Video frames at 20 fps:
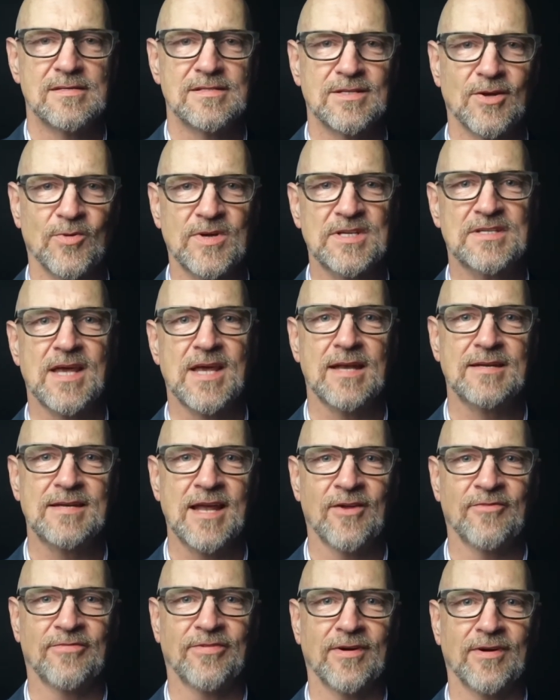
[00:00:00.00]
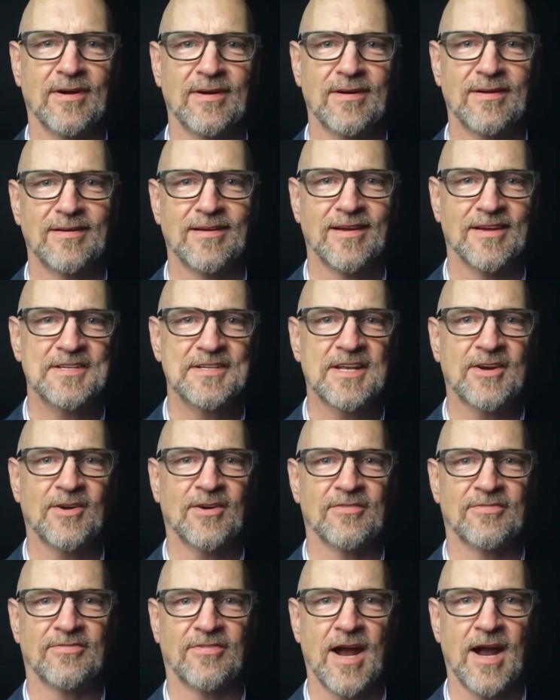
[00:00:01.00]
So we sat down for a
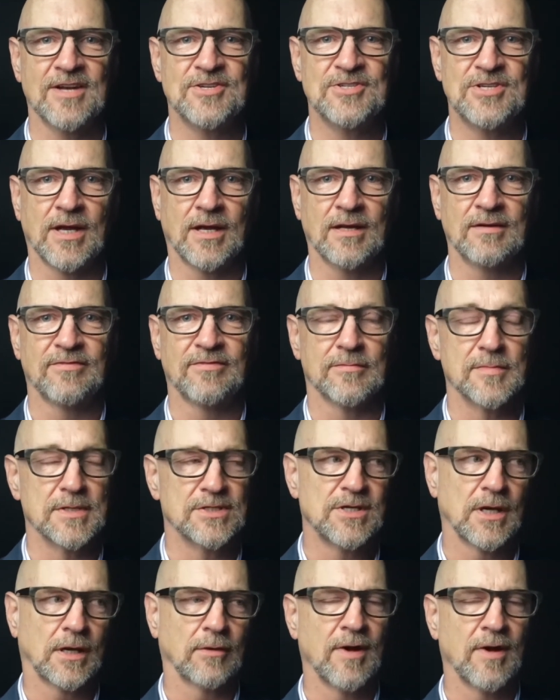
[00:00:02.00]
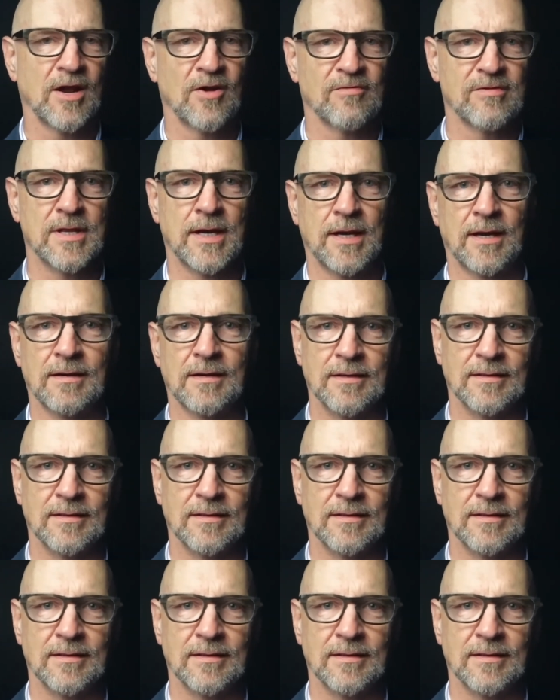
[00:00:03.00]
dinner of fried chicken from the chicken right over there,